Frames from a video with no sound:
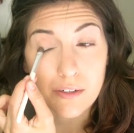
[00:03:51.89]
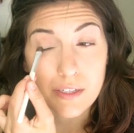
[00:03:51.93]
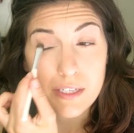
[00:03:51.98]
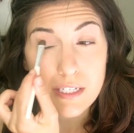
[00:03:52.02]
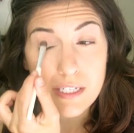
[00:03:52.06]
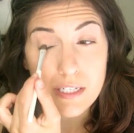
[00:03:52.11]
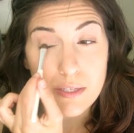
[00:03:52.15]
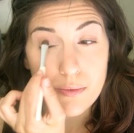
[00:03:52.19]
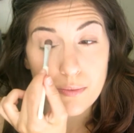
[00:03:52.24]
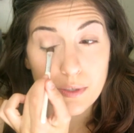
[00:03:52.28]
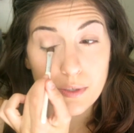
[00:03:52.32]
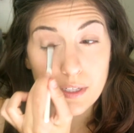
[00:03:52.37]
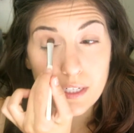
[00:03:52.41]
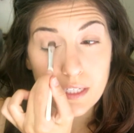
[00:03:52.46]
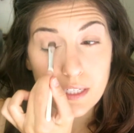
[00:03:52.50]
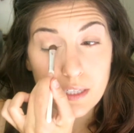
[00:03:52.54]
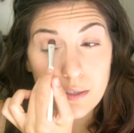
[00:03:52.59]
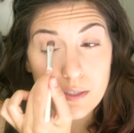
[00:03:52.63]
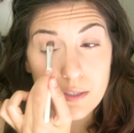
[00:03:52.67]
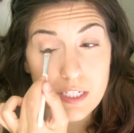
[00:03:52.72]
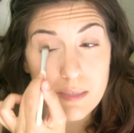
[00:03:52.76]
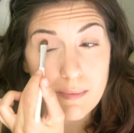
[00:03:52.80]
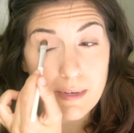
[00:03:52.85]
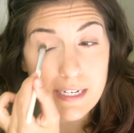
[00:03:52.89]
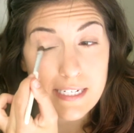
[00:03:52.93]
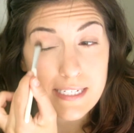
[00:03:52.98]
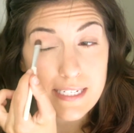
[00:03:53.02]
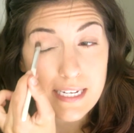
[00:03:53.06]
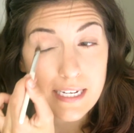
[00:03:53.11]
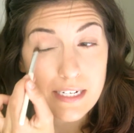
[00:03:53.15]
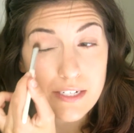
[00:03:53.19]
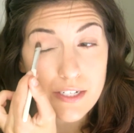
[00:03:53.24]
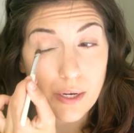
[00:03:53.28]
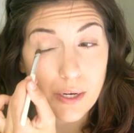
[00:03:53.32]
This is really close to my
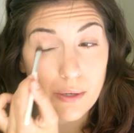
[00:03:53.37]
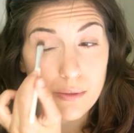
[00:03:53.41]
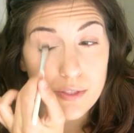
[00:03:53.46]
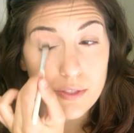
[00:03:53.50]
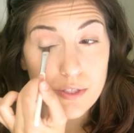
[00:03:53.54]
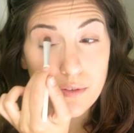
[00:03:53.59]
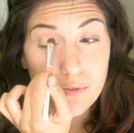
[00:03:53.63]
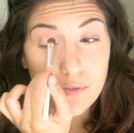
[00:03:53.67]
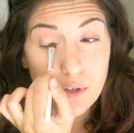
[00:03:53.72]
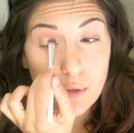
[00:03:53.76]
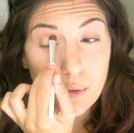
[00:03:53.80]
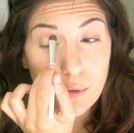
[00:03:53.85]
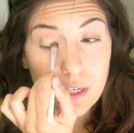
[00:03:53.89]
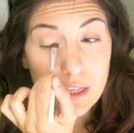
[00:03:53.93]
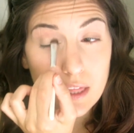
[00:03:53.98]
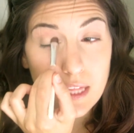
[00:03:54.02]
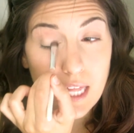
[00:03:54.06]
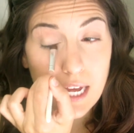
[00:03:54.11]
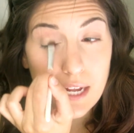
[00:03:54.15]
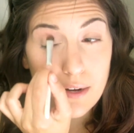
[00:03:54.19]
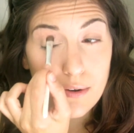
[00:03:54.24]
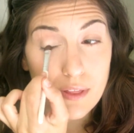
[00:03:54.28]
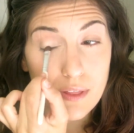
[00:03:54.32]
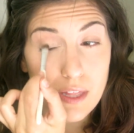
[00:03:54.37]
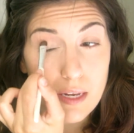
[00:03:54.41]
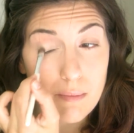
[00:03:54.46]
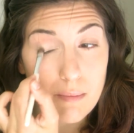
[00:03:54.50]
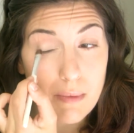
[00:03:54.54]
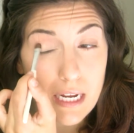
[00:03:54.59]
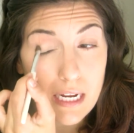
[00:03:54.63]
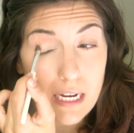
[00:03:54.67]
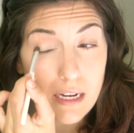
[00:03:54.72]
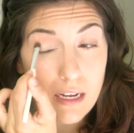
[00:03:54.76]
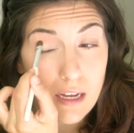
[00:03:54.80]
skin tone so if you are lighter than
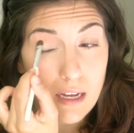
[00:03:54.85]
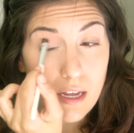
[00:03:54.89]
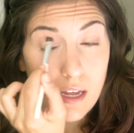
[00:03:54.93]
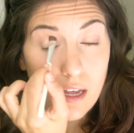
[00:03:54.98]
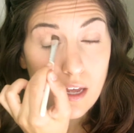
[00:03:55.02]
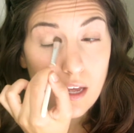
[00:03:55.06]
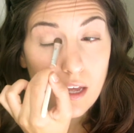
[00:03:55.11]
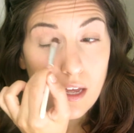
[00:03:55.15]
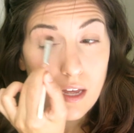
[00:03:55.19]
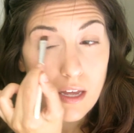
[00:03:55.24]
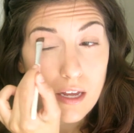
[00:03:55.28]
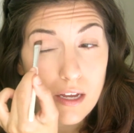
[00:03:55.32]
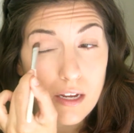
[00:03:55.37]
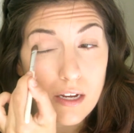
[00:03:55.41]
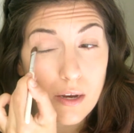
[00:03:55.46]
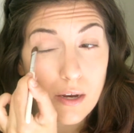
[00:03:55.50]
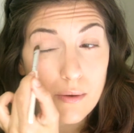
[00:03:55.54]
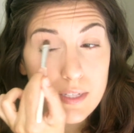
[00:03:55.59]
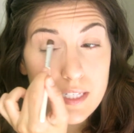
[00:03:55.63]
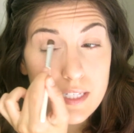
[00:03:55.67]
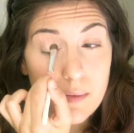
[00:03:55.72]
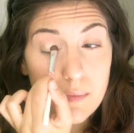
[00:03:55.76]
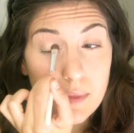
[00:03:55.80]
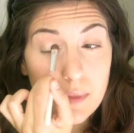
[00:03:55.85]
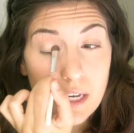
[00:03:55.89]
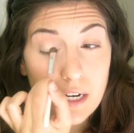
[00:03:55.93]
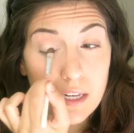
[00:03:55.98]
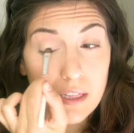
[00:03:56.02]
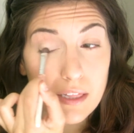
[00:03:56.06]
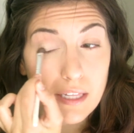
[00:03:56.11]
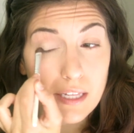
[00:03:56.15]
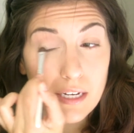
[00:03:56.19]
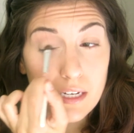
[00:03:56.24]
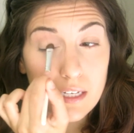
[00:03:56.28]
me go with something a
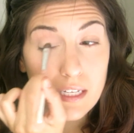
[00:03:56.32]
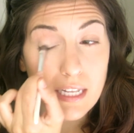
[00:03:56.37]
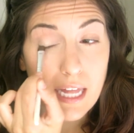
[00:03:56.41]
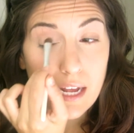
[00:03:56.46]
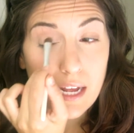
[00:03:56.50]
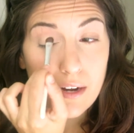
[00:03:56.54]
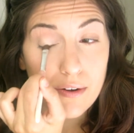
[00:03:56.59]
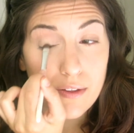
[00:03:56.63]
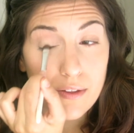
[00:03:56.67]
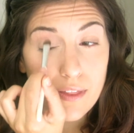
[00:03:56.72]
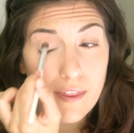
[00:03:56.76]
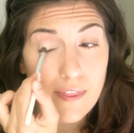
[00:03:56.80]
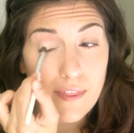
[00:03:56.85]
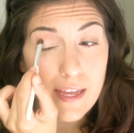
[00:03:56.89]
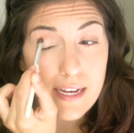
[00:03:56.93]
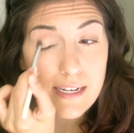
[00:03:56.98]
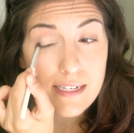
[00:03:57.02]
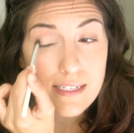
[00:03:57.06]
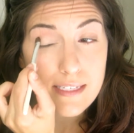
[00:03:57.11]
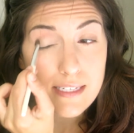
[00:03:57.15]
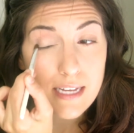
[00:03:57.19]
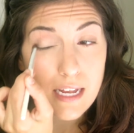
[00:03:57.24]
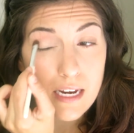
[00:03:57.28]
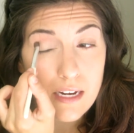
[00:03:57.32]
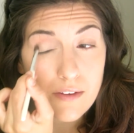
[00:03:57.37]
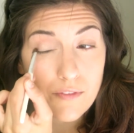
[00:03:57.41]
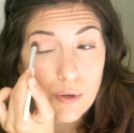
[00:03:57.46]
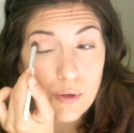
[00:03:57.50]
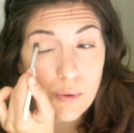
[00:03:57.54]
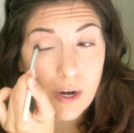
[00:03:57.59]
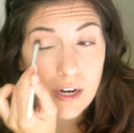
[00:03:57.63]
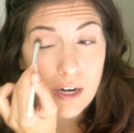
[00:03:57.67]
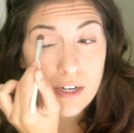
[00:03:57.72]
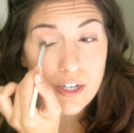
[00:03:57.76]
little lighter than this. And if
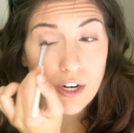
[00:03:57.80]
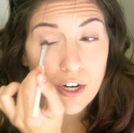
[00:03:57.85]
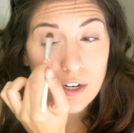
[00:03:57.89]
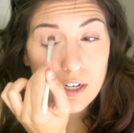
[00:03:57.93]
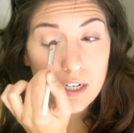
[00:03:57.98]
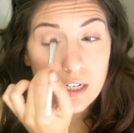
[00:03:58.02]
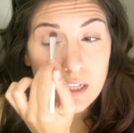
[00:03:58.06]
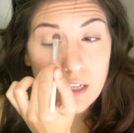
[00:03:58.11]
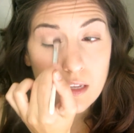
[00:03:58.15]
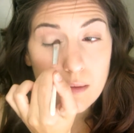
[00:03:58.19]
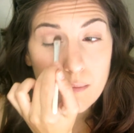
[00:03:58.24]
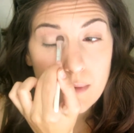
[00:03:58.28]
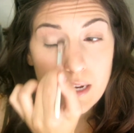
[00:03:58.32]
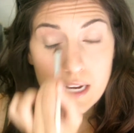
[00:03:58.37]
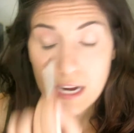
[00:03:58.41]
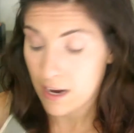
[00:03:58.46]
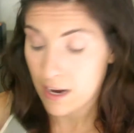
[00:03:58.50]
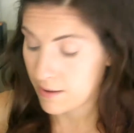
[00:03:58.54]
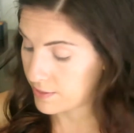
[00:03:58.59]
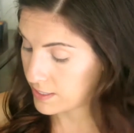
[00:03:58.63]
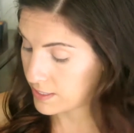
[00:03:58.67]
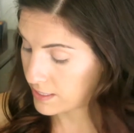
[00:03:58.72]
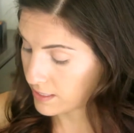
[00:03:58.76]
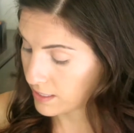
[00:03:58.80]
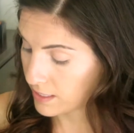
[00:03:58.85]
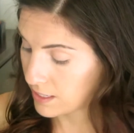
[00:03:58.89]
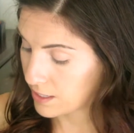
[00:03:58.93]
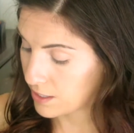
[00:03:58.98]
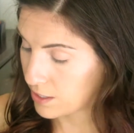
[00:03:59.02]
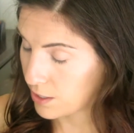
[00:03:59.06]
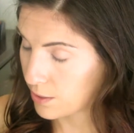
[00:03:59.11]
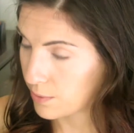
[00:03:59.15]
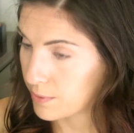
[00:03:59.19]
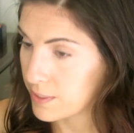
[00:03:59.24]
you are darker than me, obviously
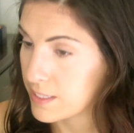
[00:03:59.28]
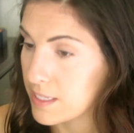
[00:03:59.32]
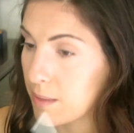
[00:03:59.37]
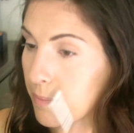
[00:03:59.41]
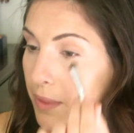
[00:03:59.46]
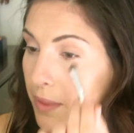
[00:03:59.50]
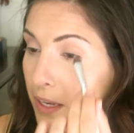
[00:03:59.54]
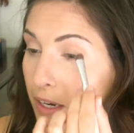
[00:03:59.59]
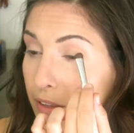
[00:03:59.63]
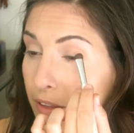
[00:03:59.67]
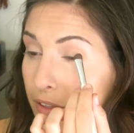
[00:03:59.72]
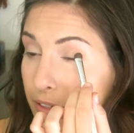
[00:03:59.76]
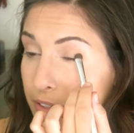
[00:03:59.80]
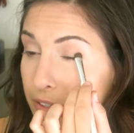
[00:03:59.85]
go with something a little